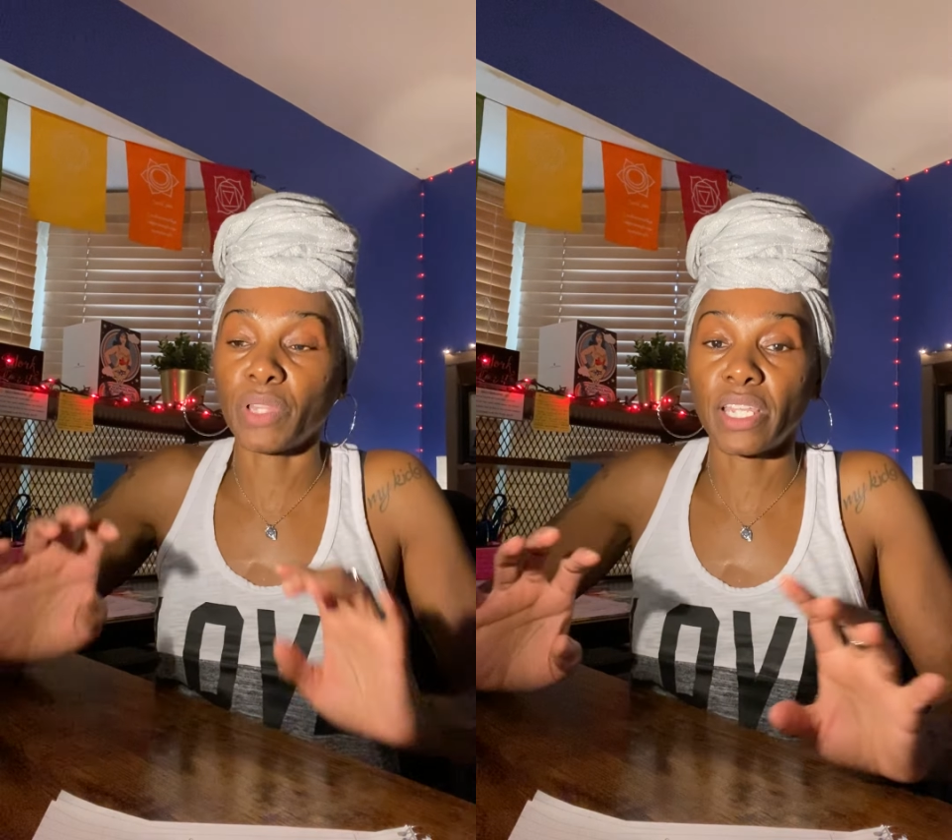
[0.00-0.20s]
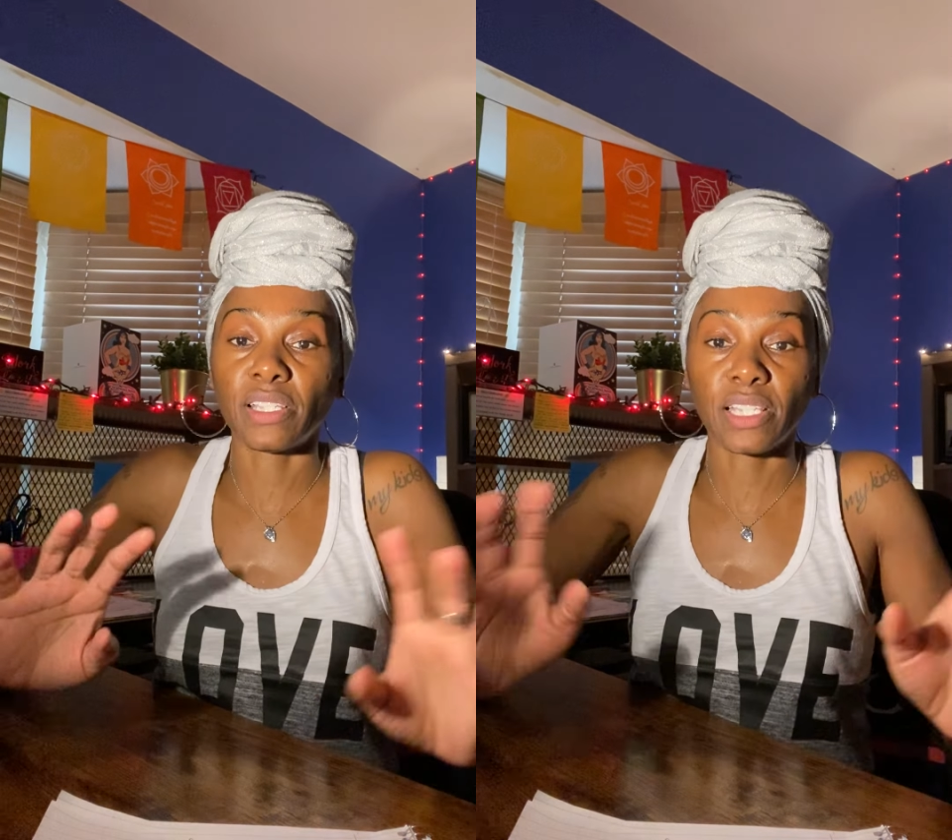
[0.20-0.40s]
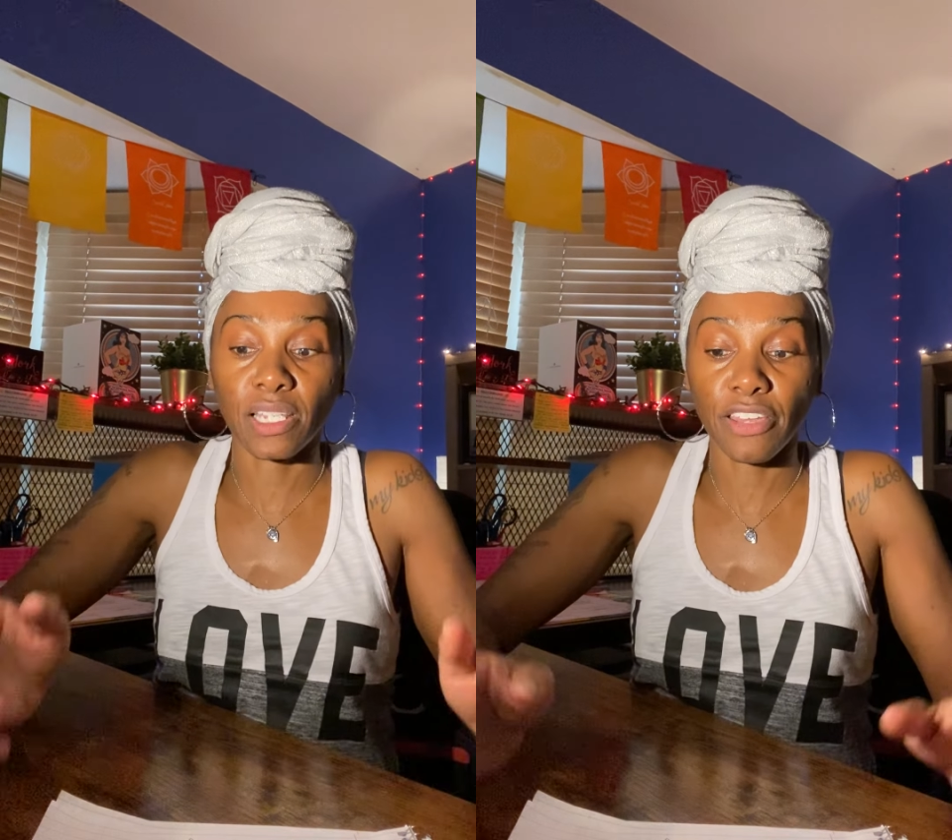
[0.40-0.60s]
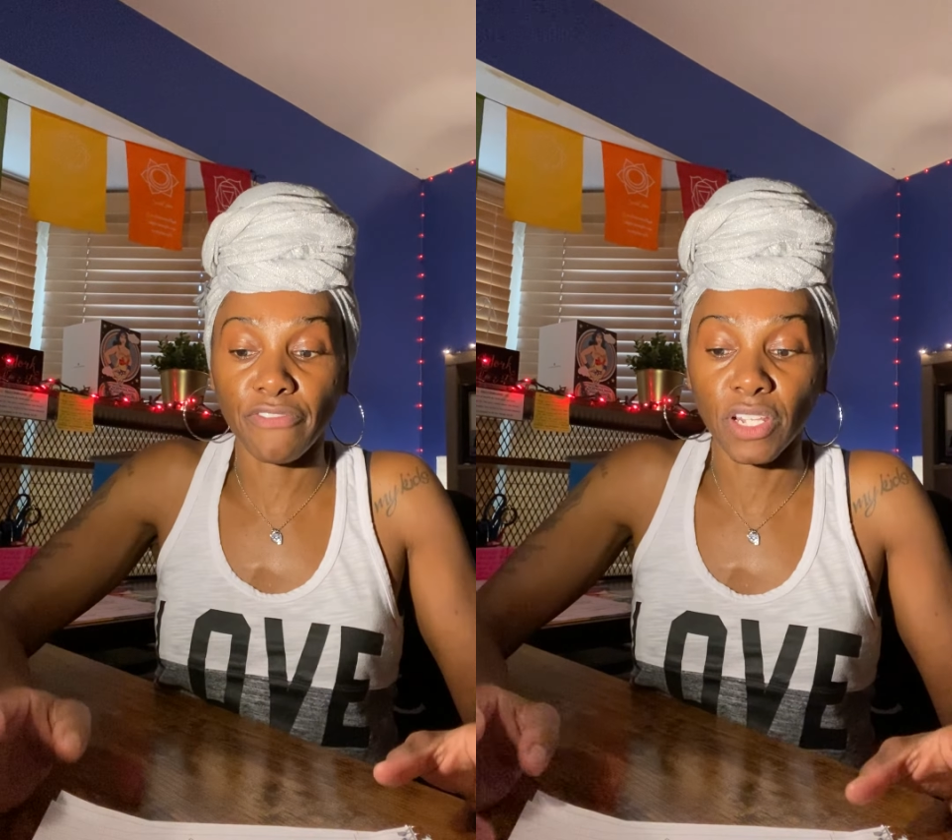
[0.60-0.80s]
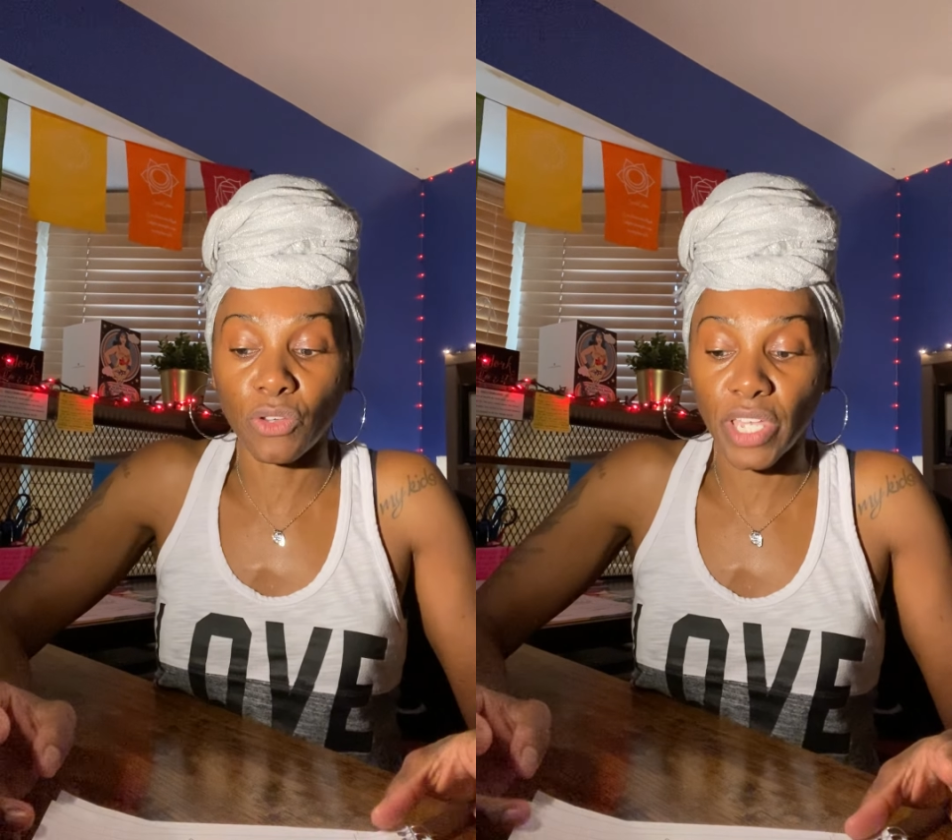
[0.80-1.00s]
places and
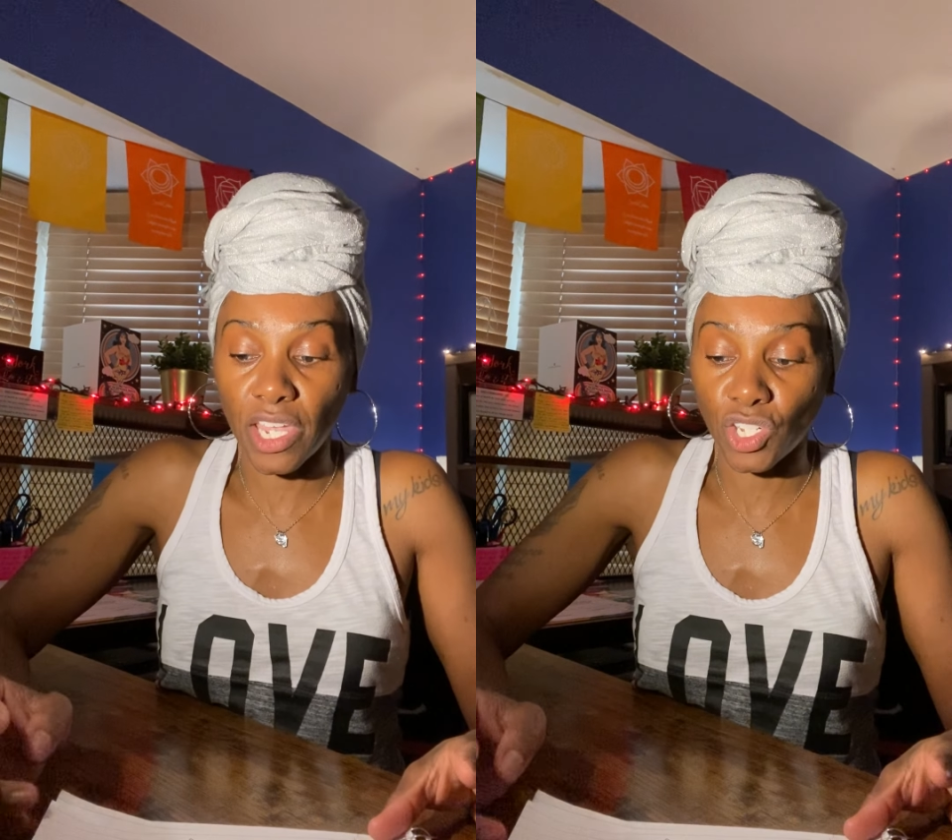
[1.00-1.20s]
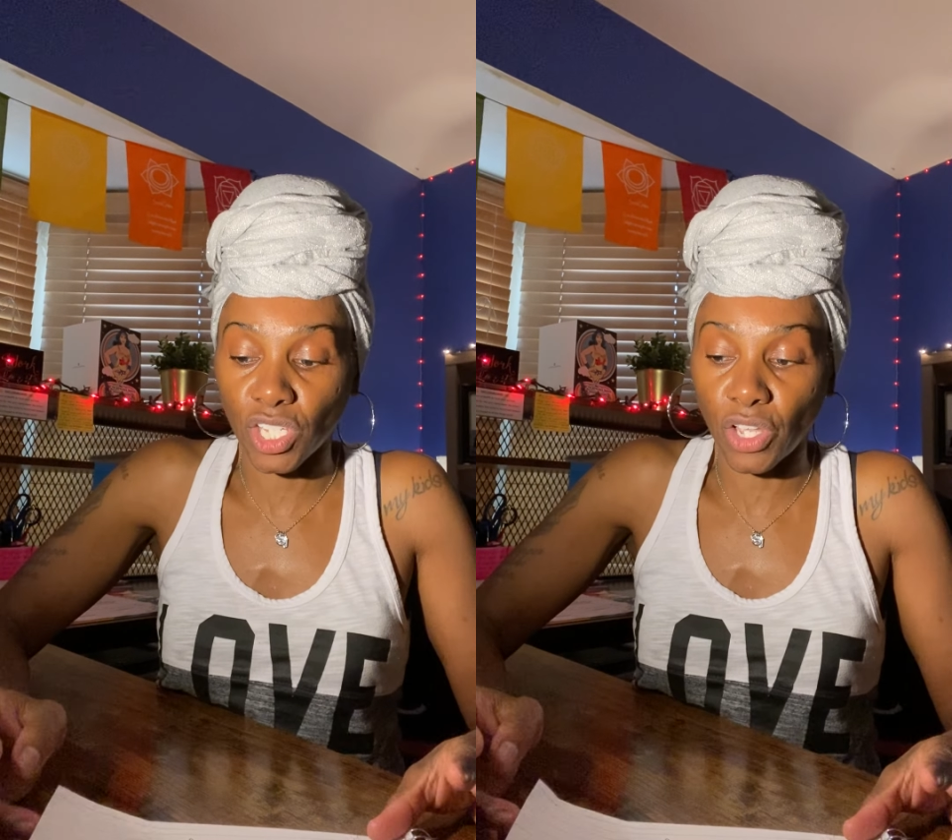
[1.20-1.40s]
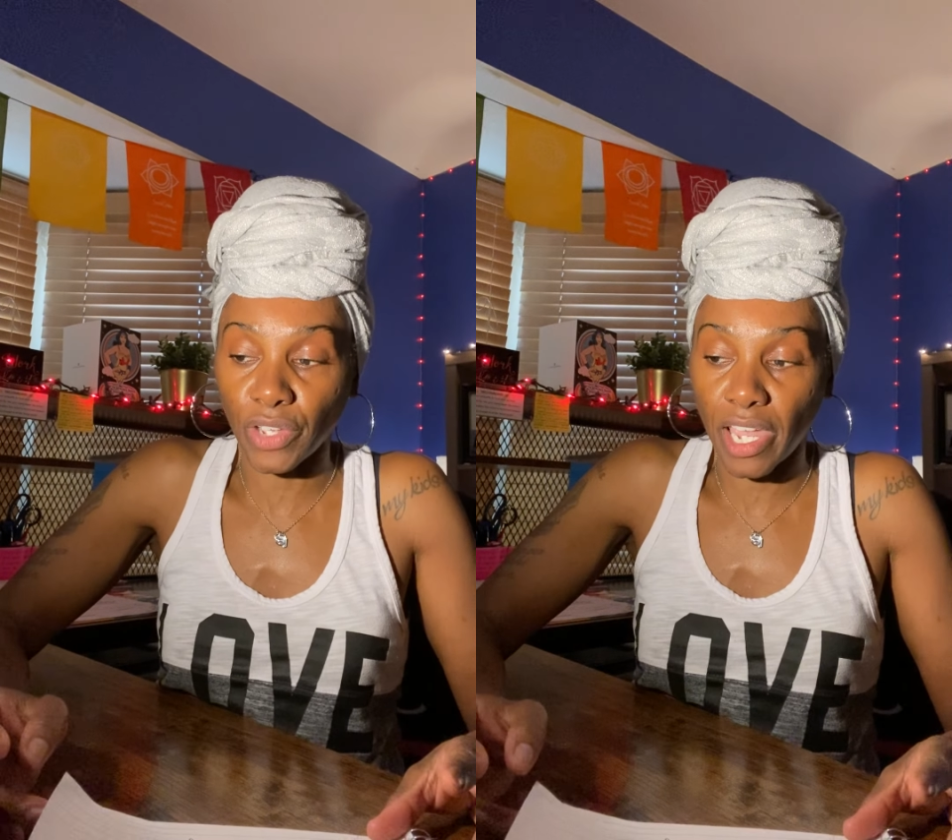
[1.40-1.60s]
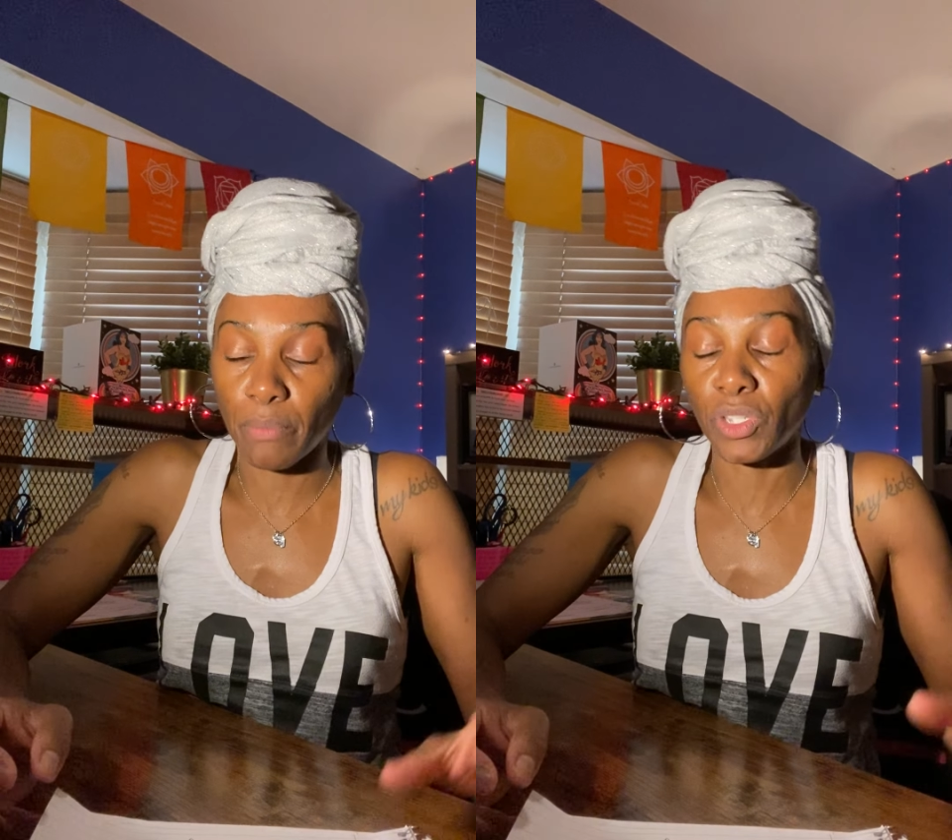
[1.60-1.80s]
different locations, okay?